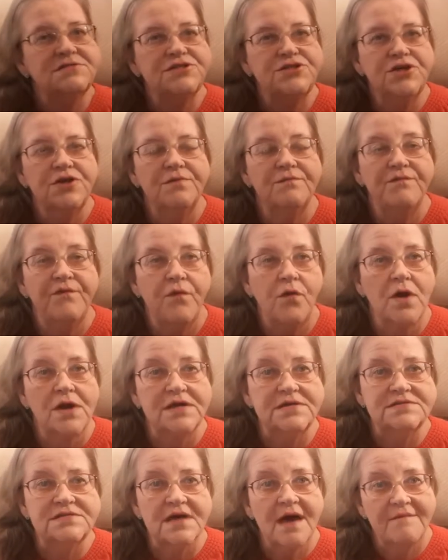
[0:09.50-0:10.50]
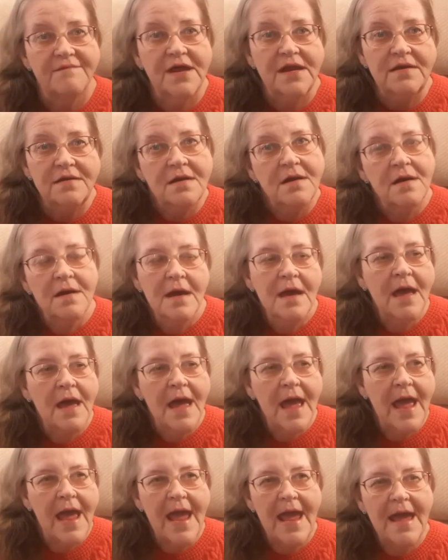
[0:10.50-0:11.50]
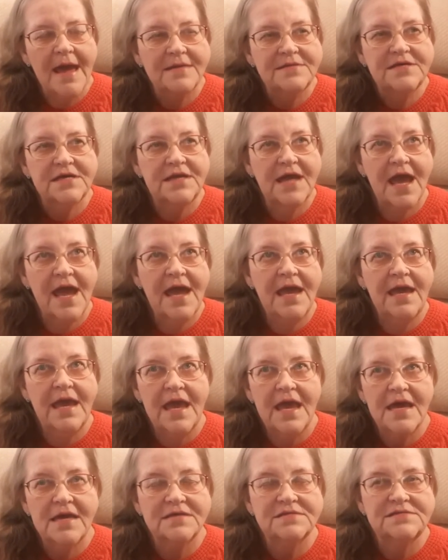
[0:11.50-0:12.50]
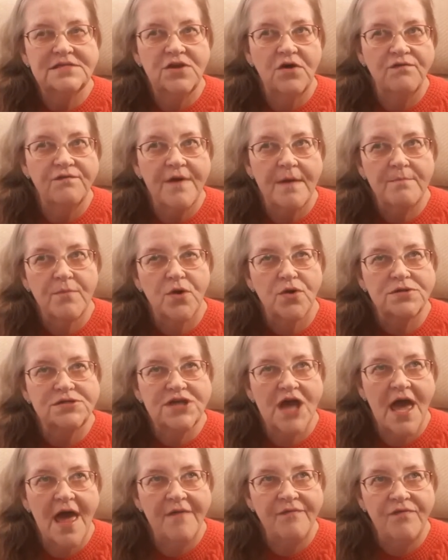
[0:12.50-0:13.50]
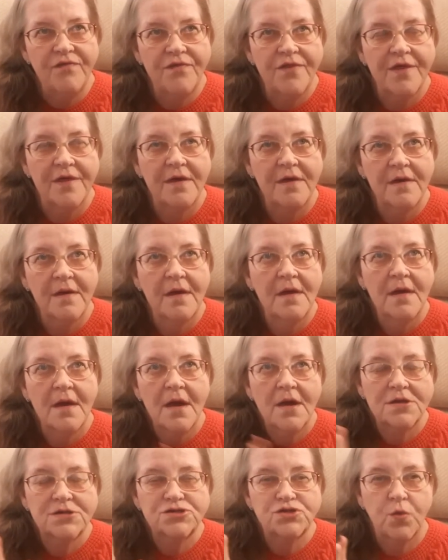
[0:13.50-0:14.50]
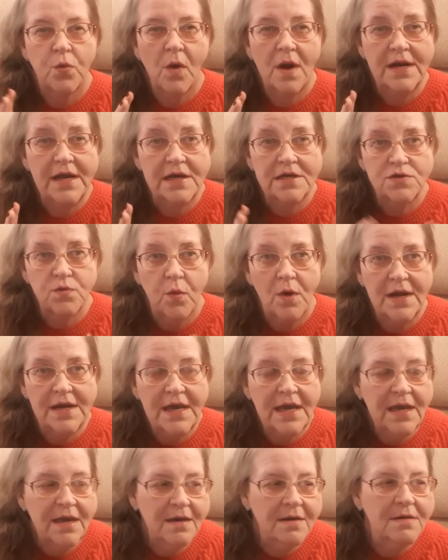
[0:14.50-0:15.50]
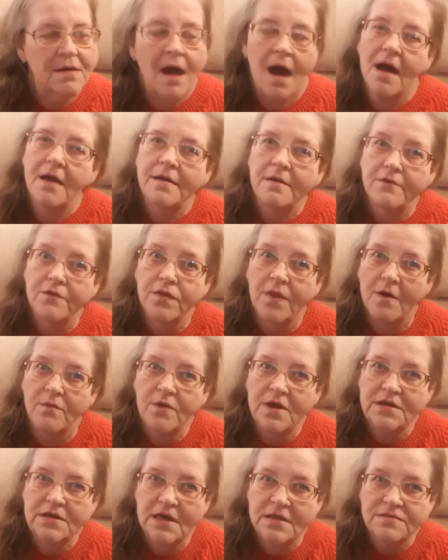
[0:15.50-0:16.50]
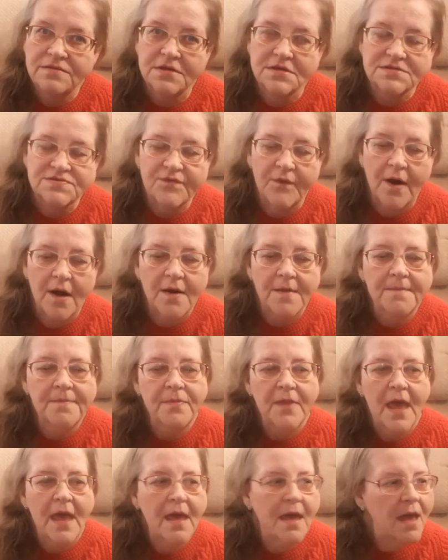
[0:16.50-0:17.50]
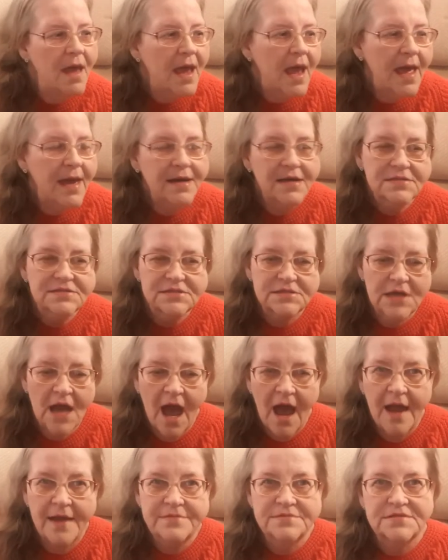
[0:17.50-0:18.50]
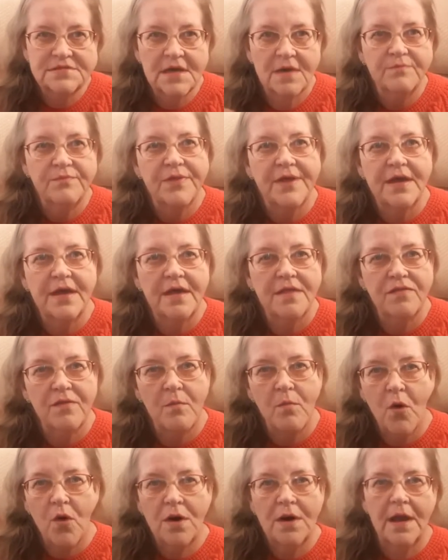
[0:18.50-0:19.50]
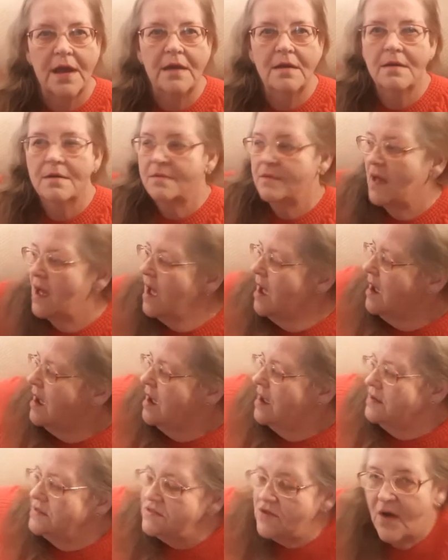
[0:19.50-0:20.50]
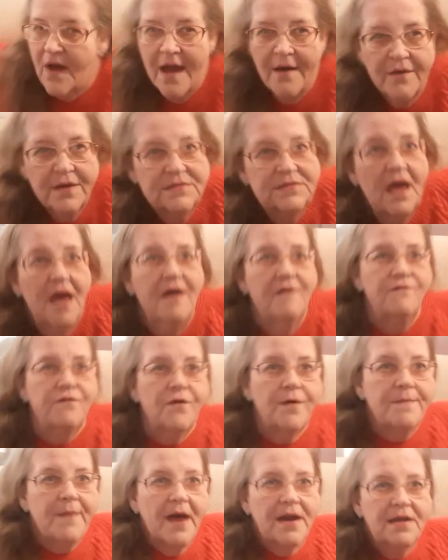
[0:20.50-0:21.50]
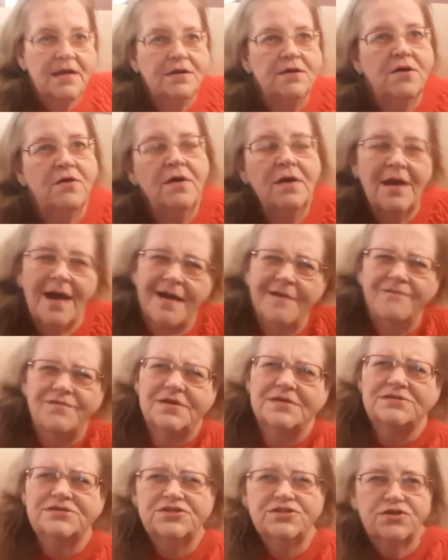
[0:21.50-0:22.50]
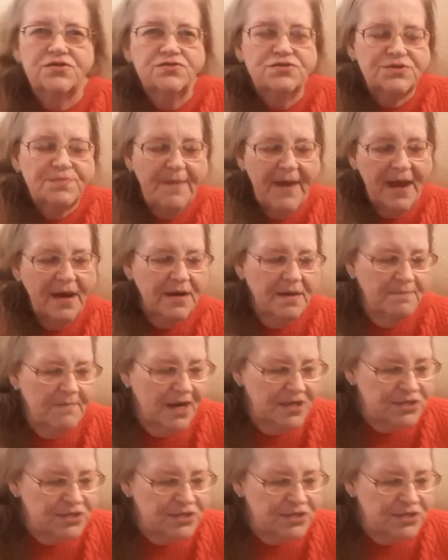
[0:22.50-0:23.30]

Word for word: Tube forty-seven, and today is November tenth, twenty twenty. I never thought we'd get this far, and it's nine something in the morning. So how is everybody doing? I have to scooch back in my